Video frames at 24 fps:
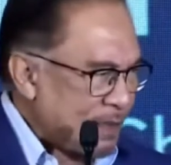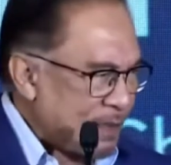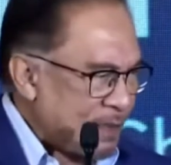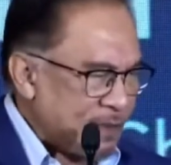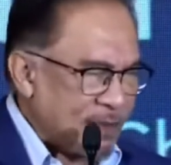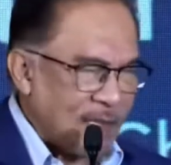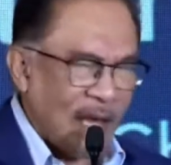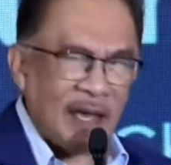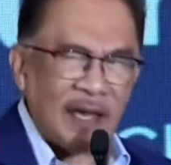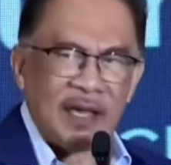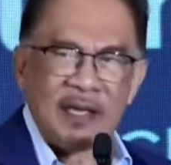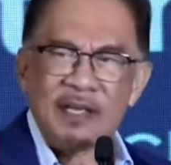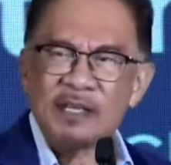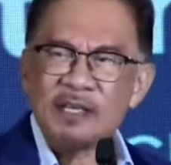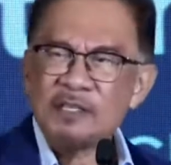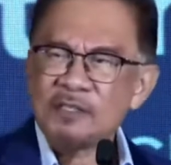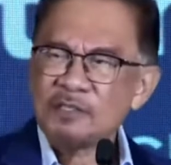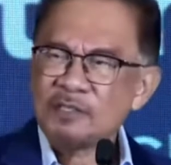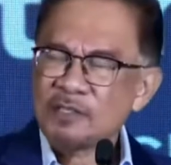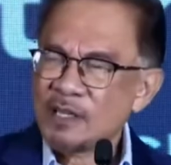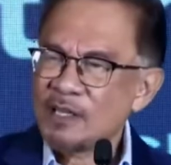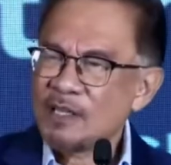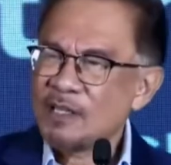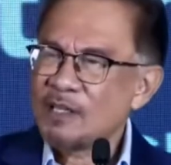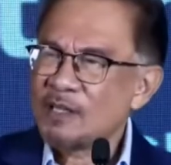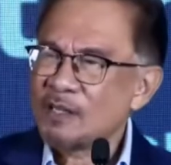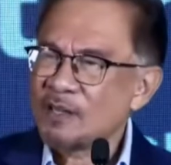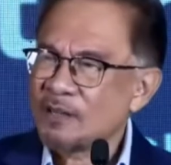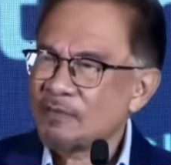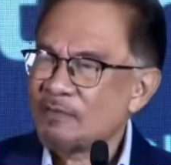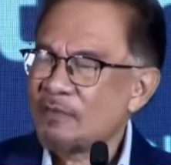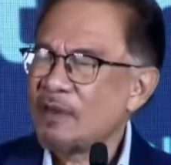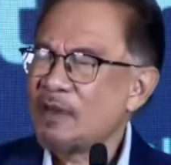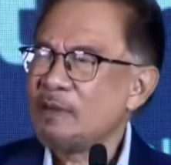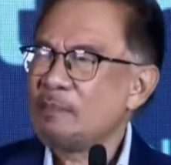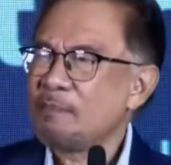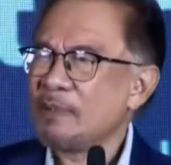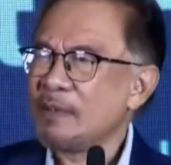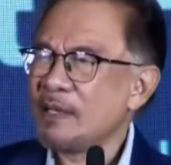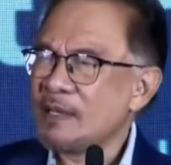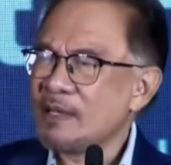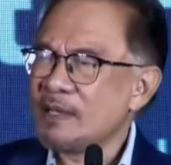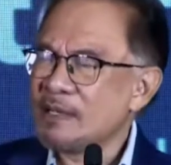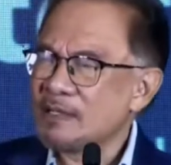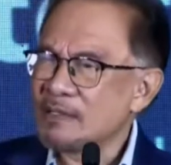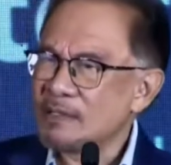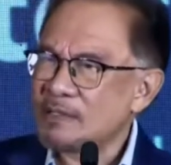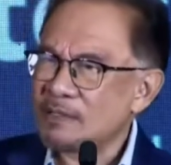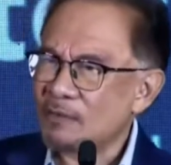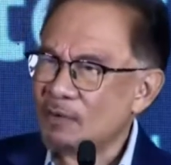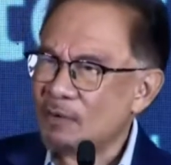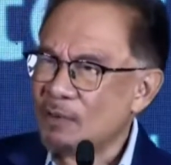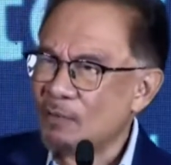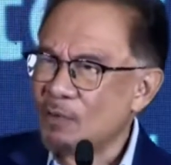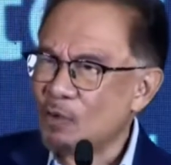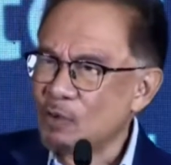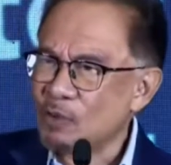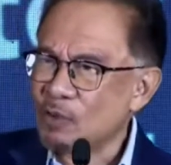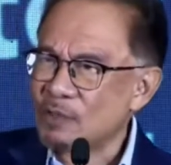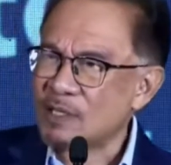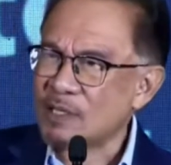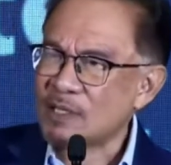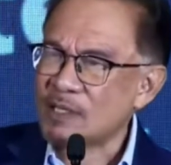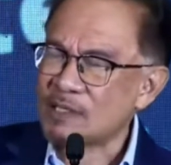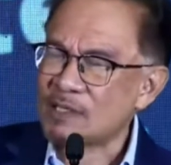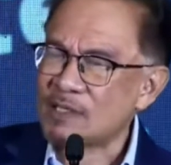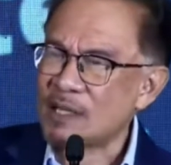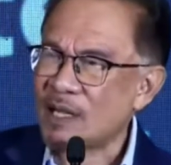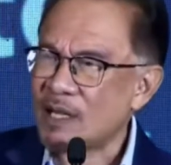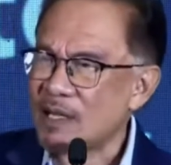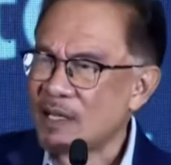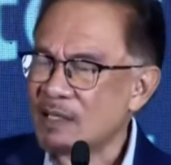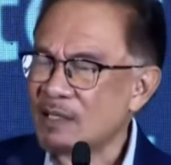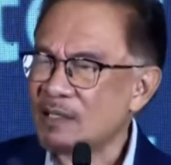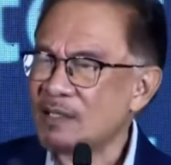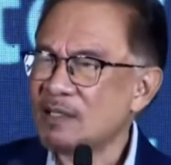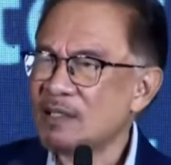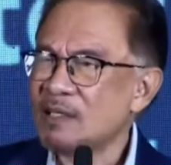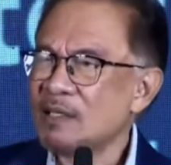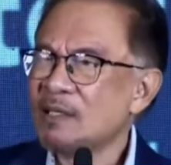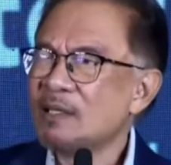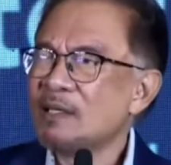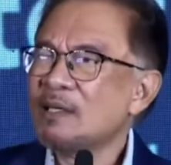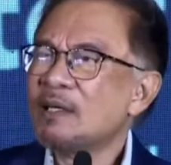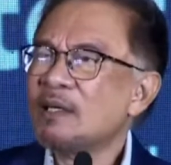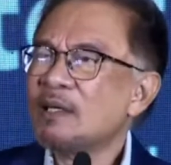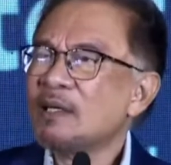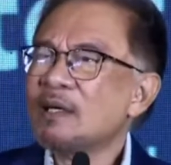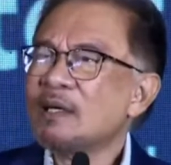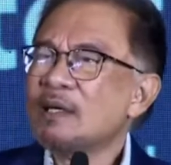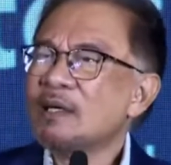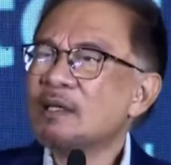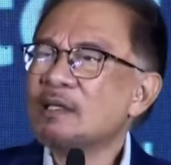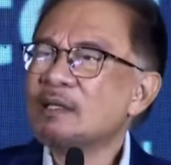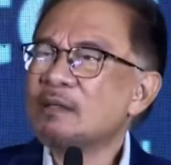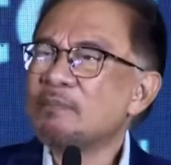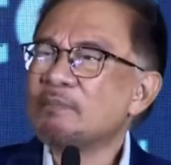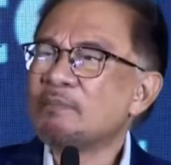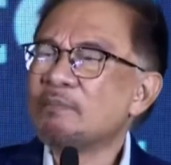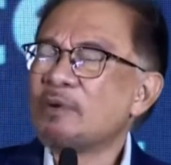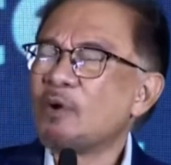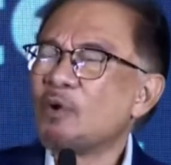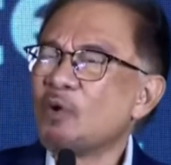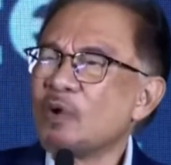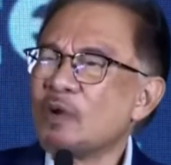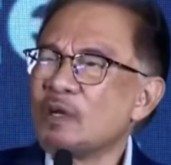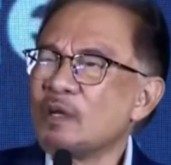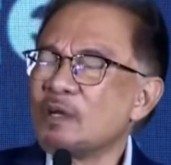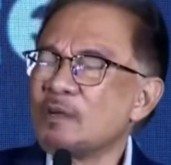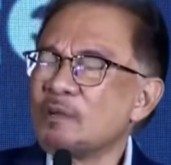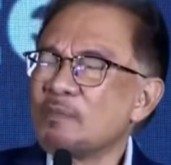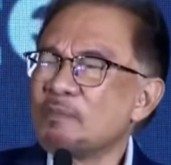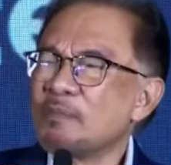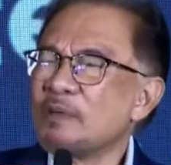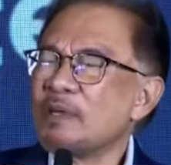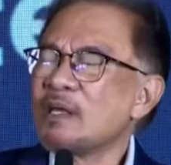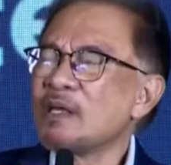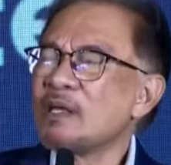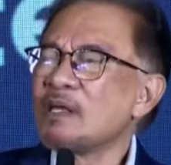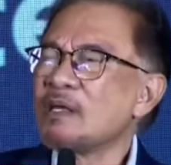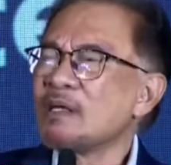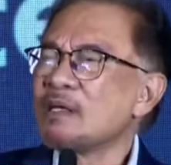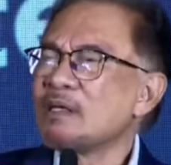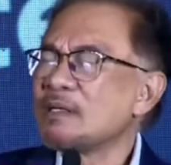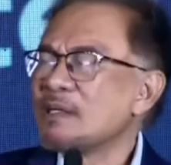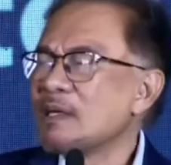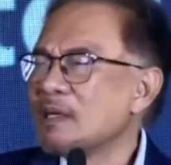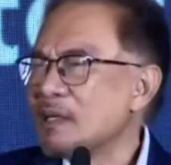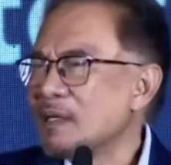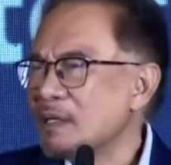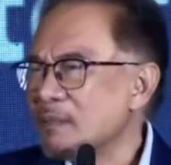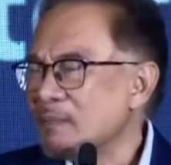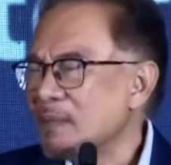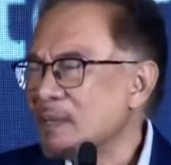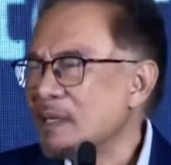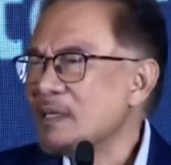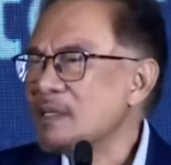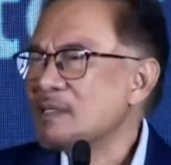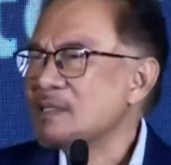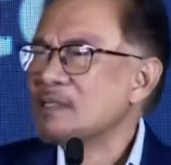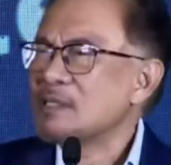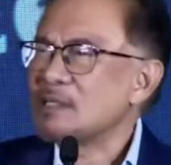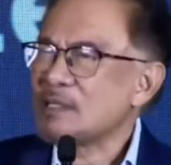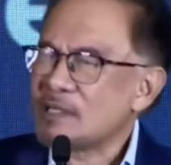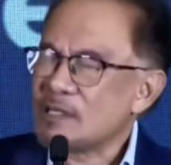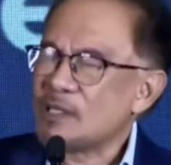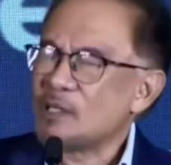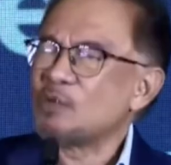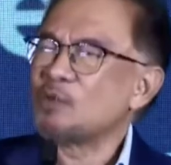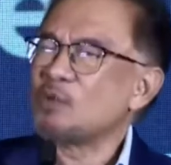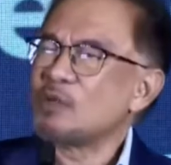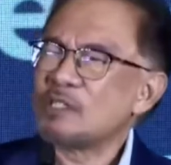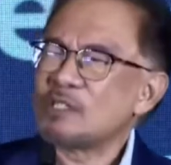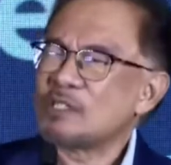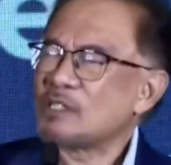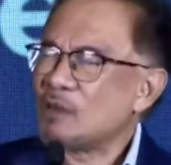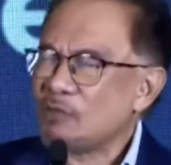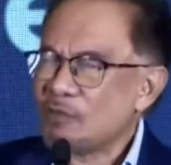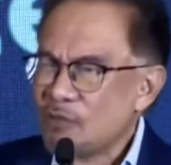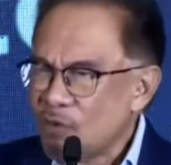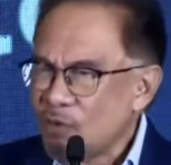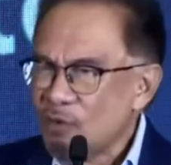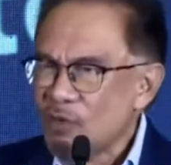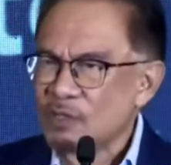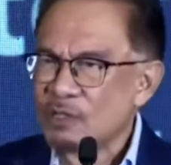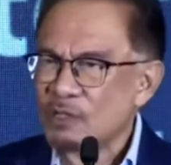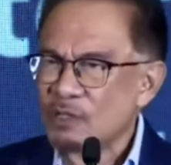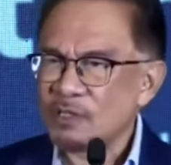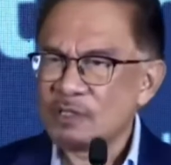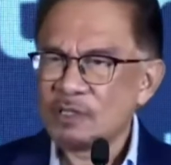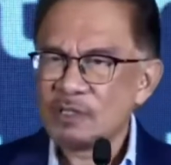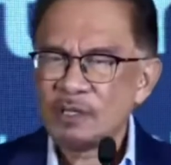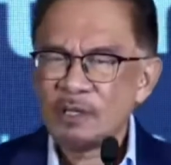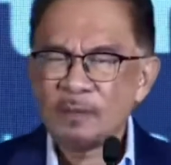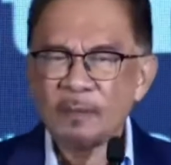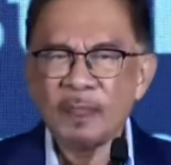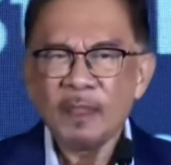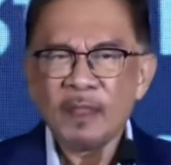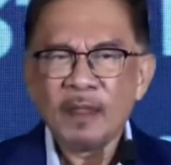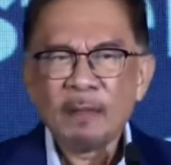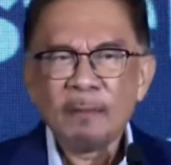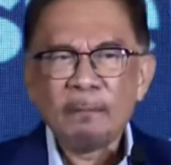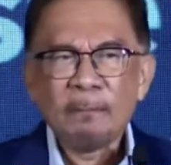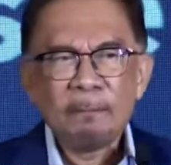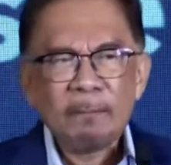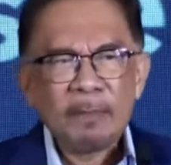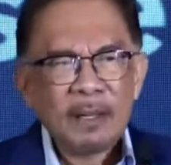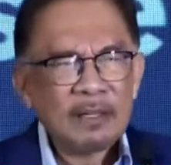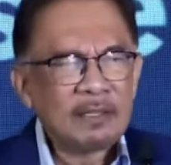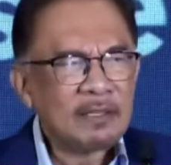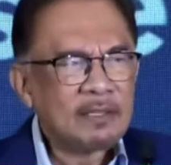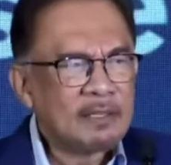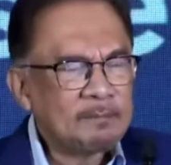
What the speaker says: Thai history, Philippines from Jose Rizal, and the colonial period, and Malaysia's Indonesia, of course. But